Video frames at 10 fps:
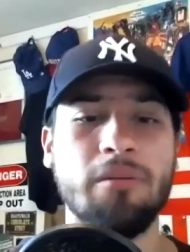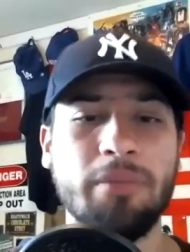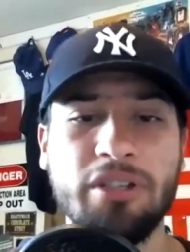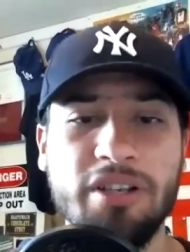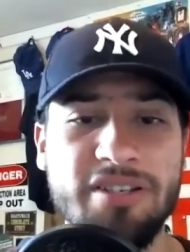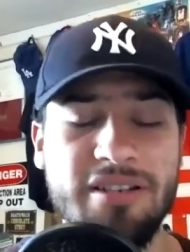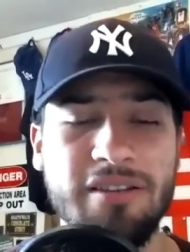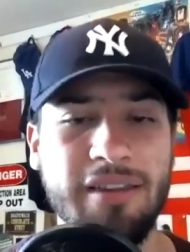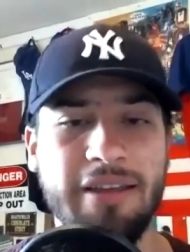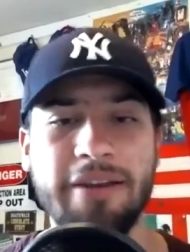because
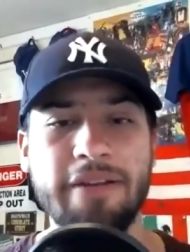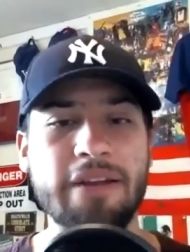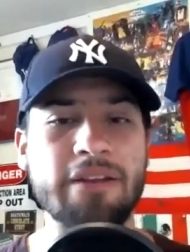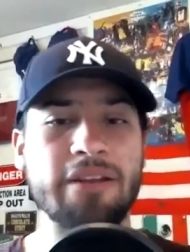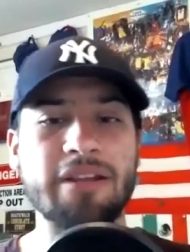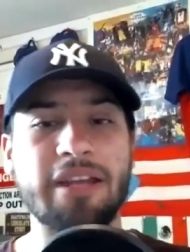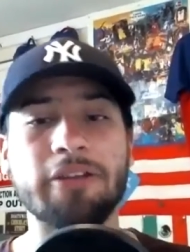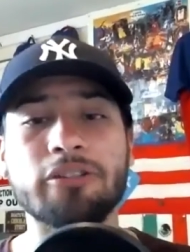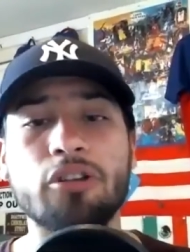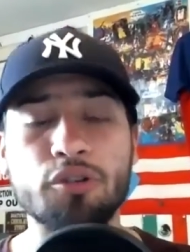
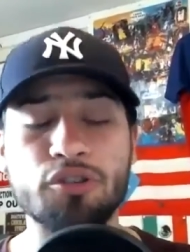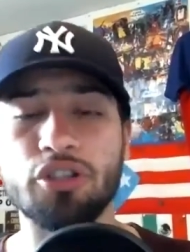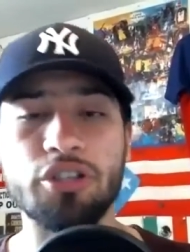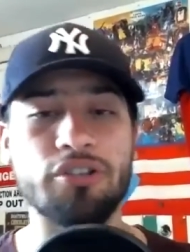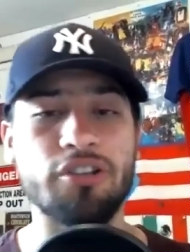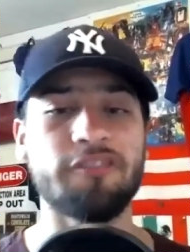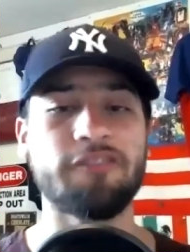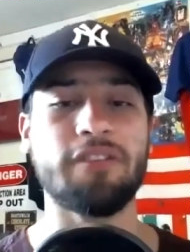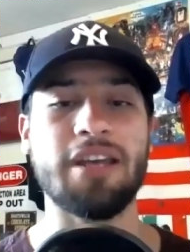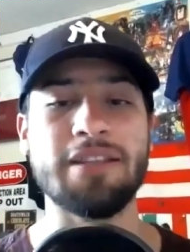Garrett Cole is good enough,
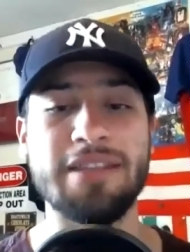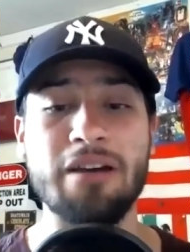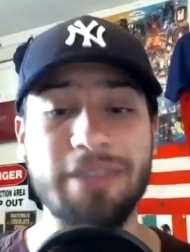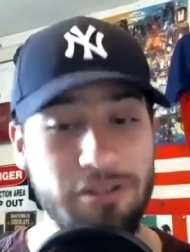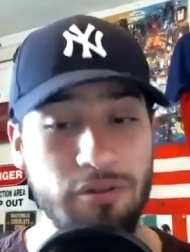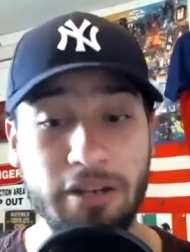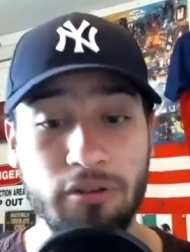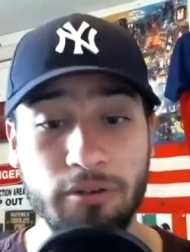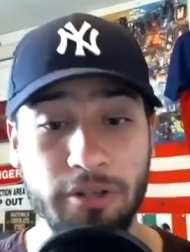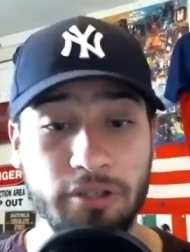and now that you add
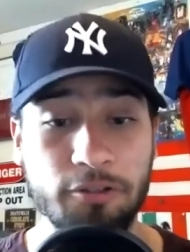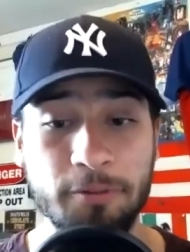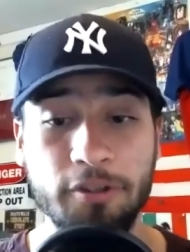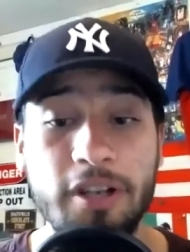Corey Kluber,